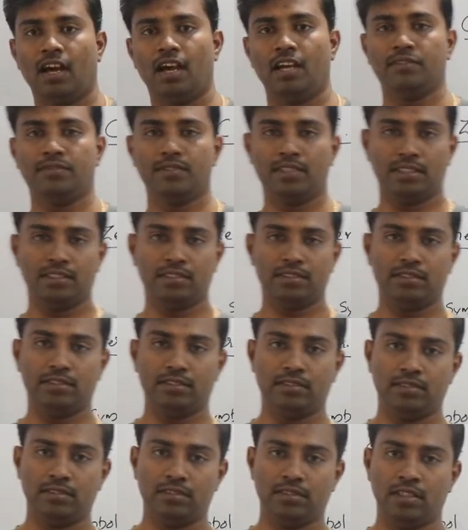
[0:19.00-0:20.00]
Hi
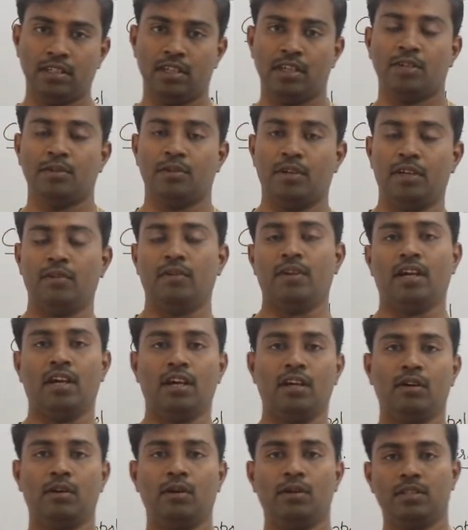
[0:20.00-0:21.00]
friends, today we
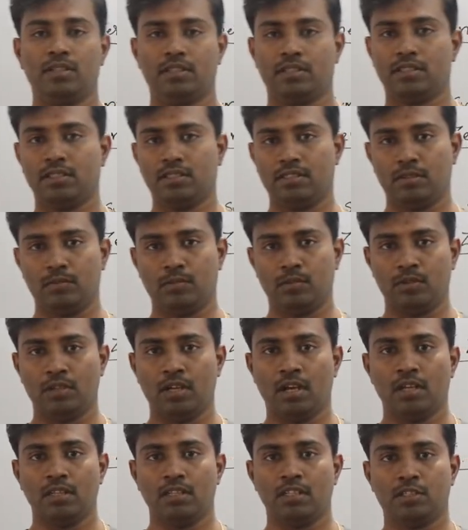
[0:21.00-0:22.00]
are going to discuss about
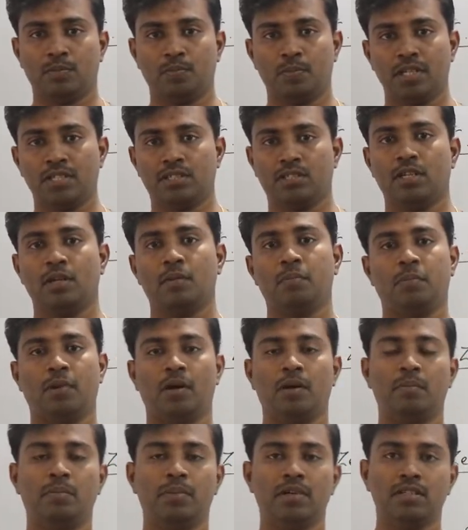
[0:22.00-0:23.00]
the special
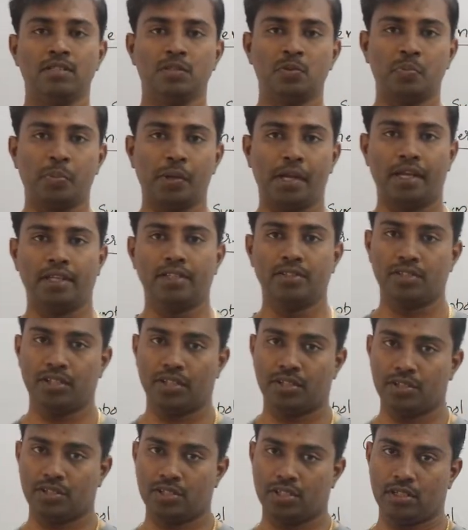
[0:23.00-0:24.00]
purpose PN
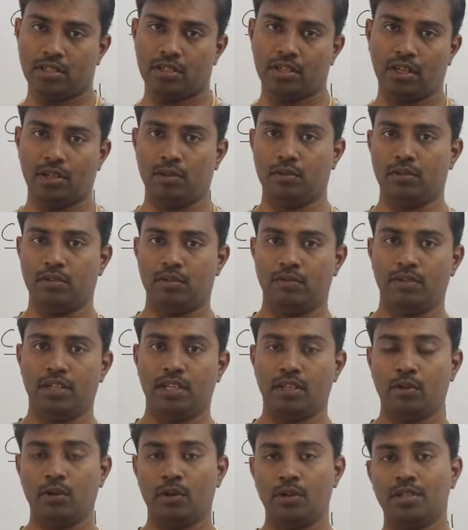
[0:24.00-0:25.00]
junction diode. We
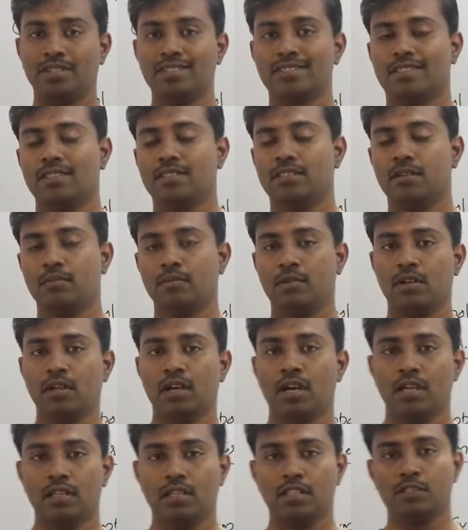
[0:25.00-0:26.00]
are going to discuss
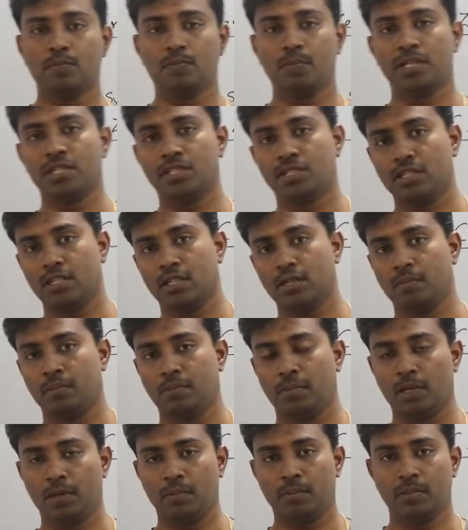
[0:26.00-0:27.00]
about the special
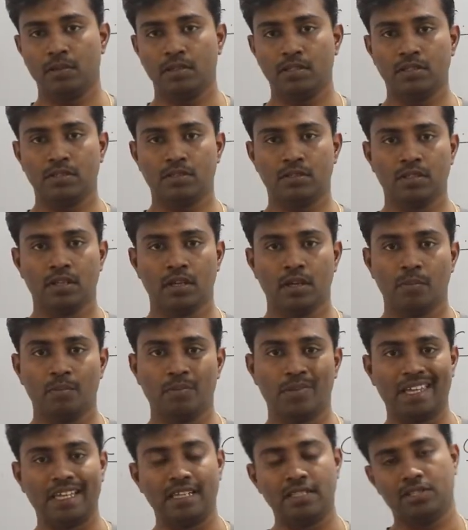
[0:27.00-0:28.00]
purpose
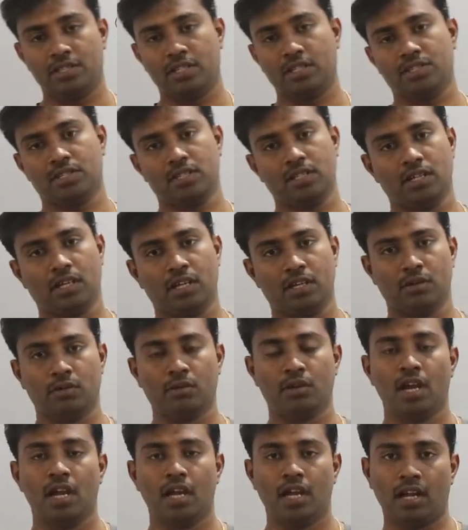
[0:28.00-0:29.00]
PN junction
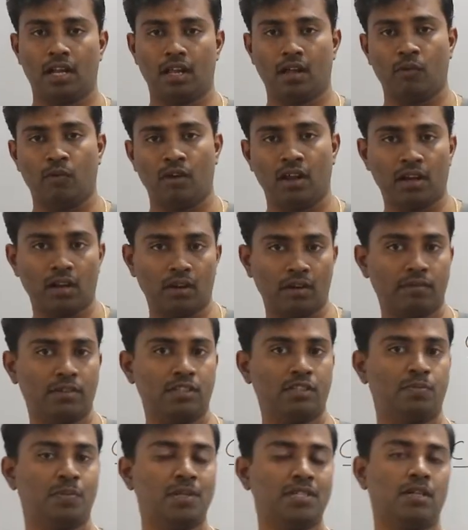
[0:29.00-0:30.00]
diode. In the one of
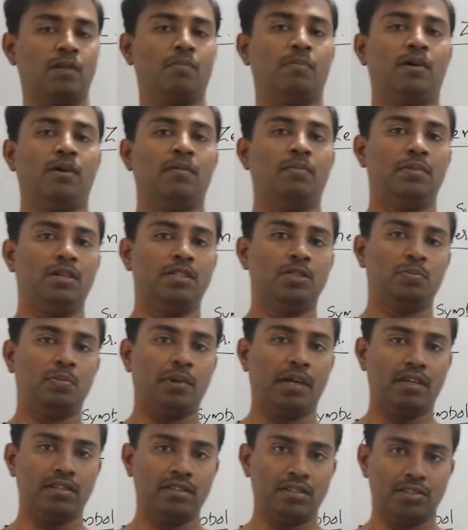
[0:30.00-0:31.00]
the special purpose
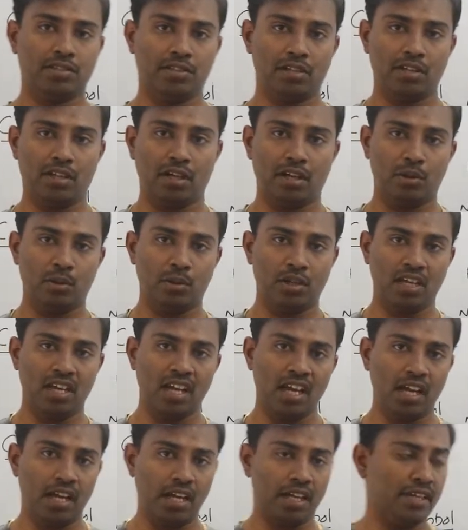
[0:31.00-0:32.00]
PN junction diode
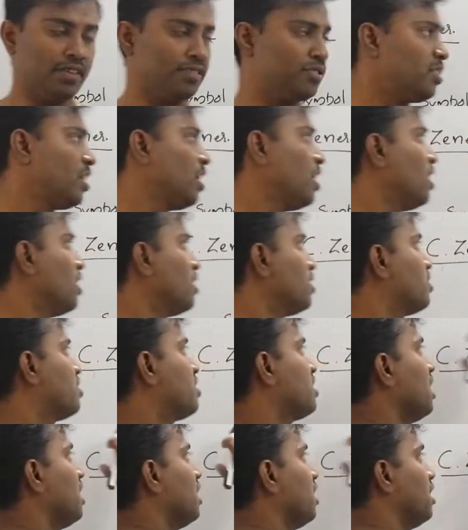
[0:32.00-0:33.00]
is
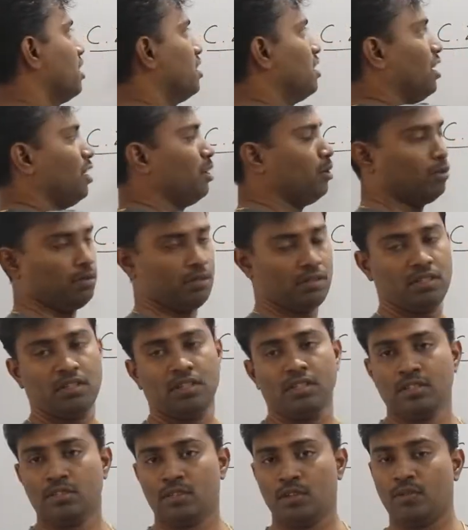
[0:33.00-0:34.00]
Zener diode.
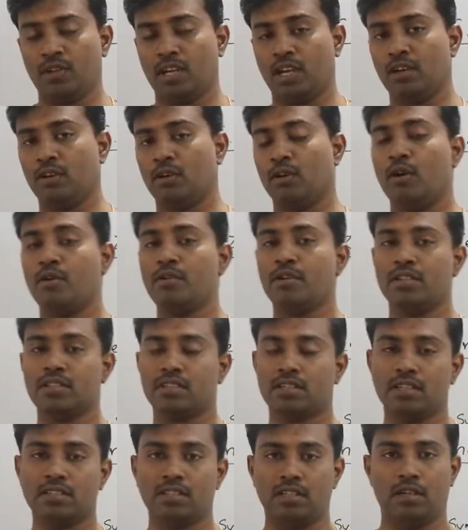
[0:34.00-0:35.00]
So we are going to
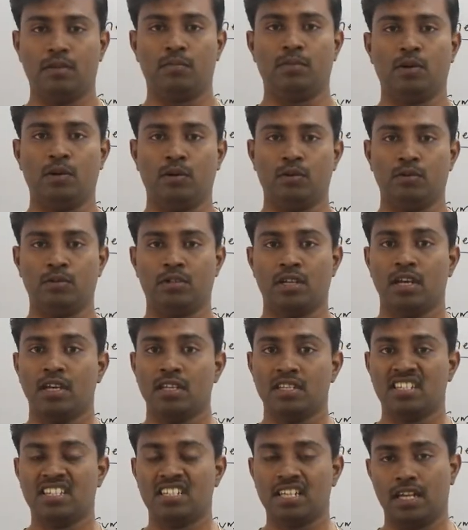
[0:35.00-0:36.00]
discuss about
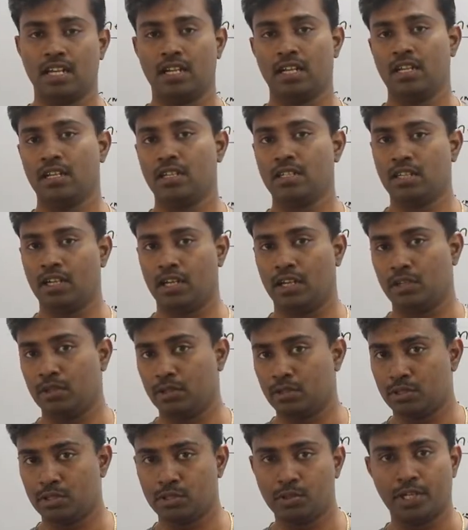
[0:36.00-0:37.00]
Zener
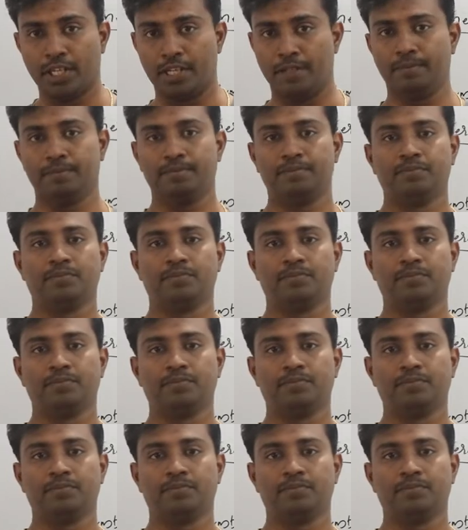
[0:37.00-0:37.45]
diode today.